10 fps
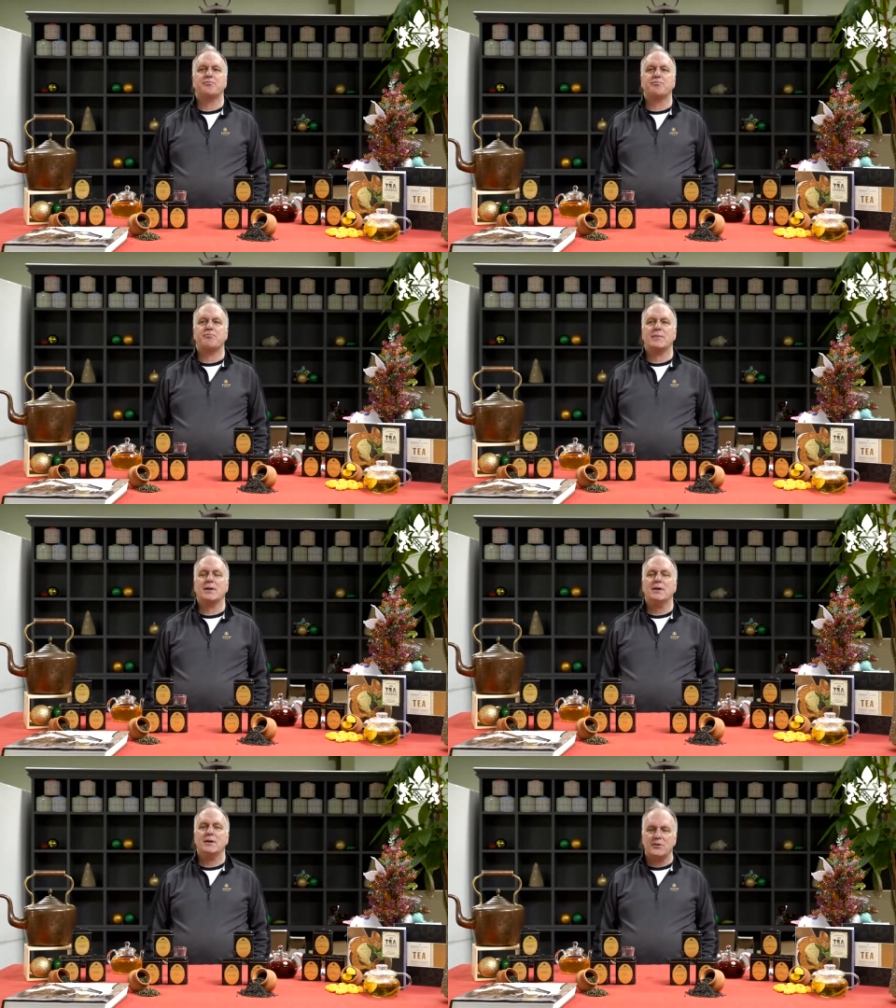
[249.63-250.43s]
You
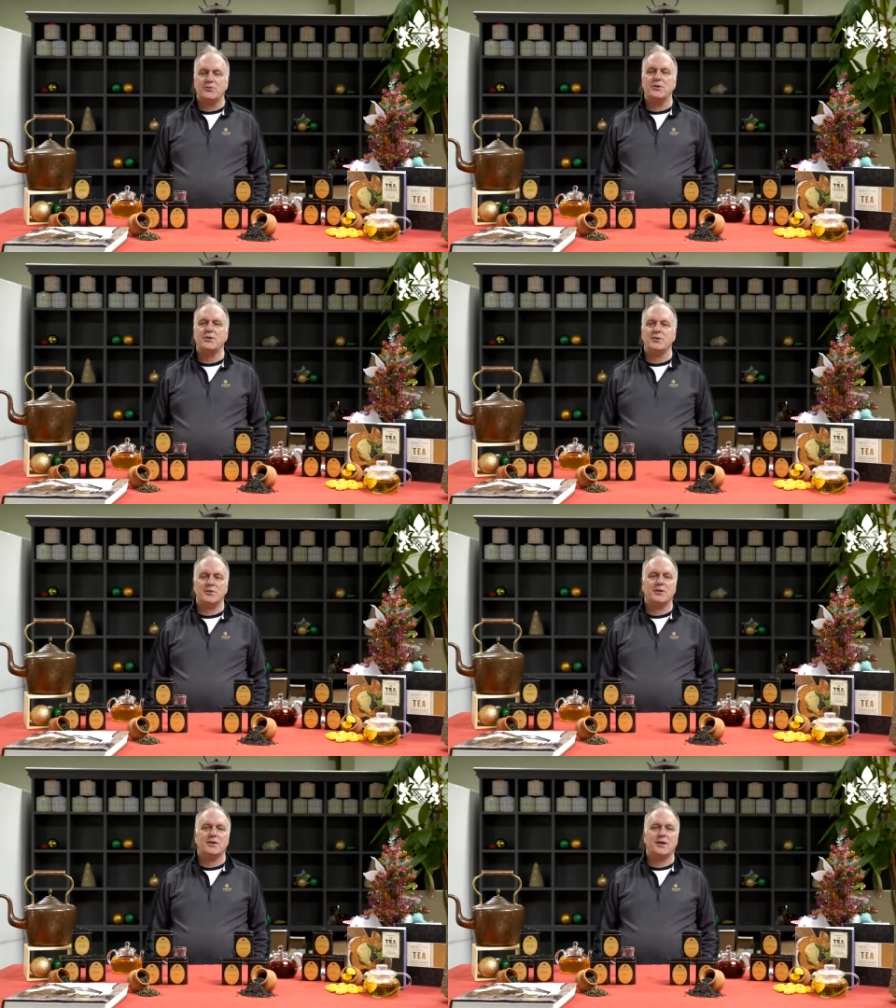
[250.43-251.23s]
see,
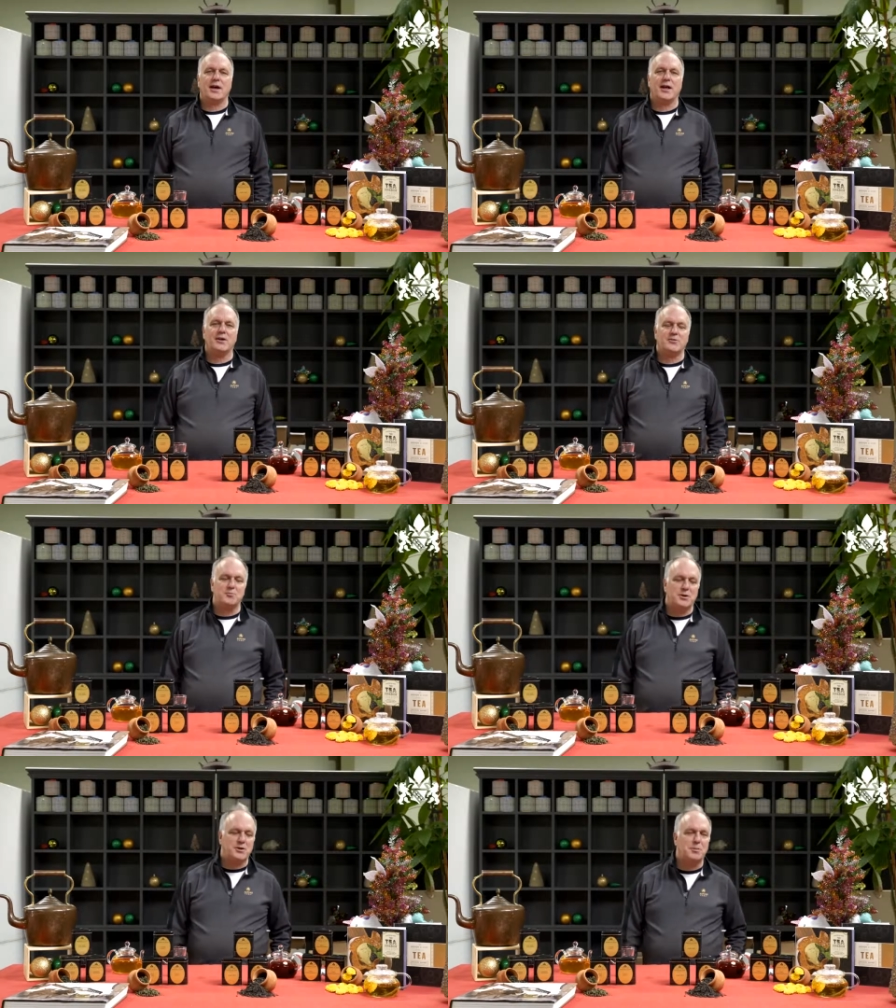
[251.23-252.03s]
Alex has been to
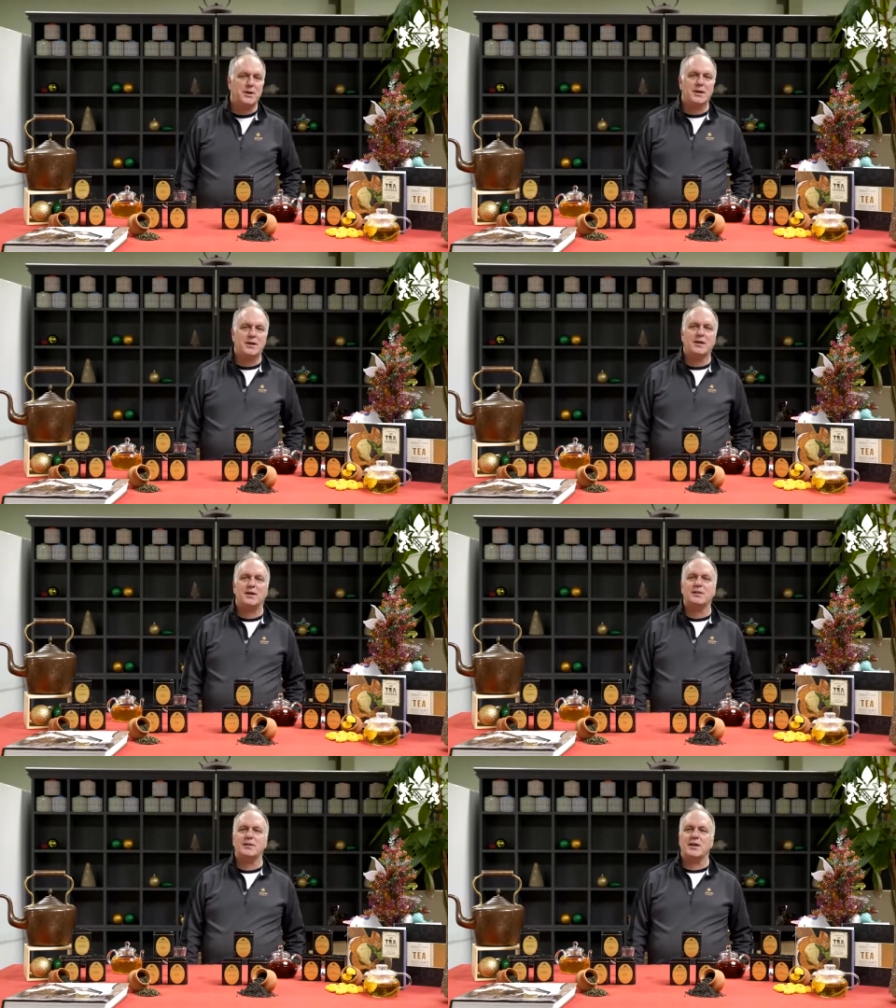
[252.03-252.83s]
Pingling.